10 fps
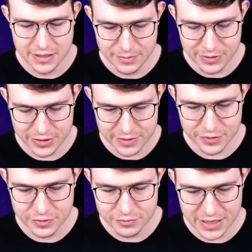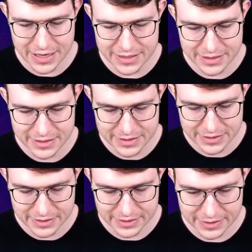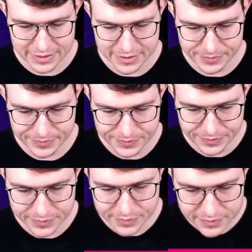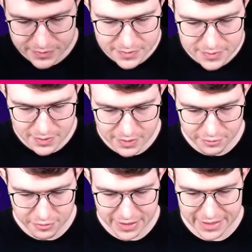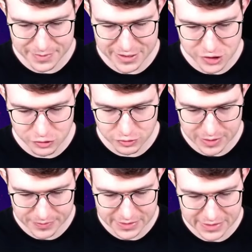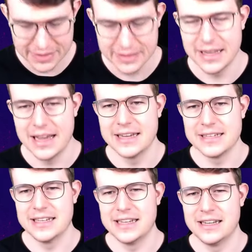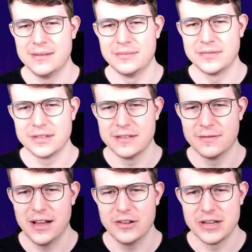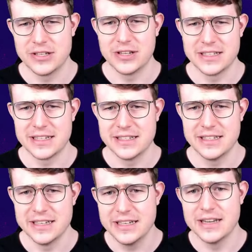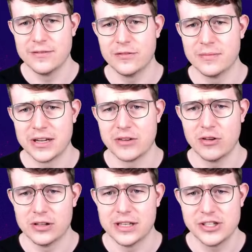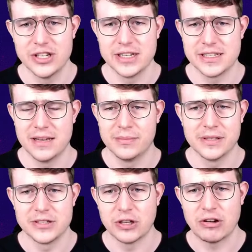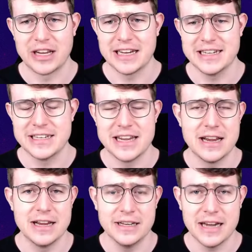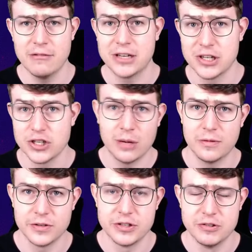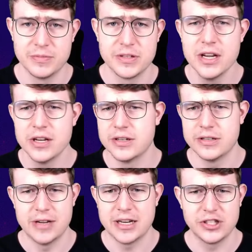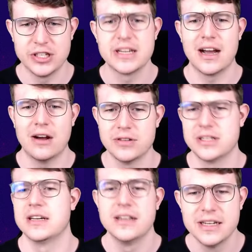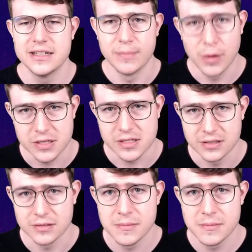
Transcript: Because if you do that, you kind of make sure that the value, as you guys can see here from the Call Legend example, is not going to get directly on top of your troops to actually counter the monster.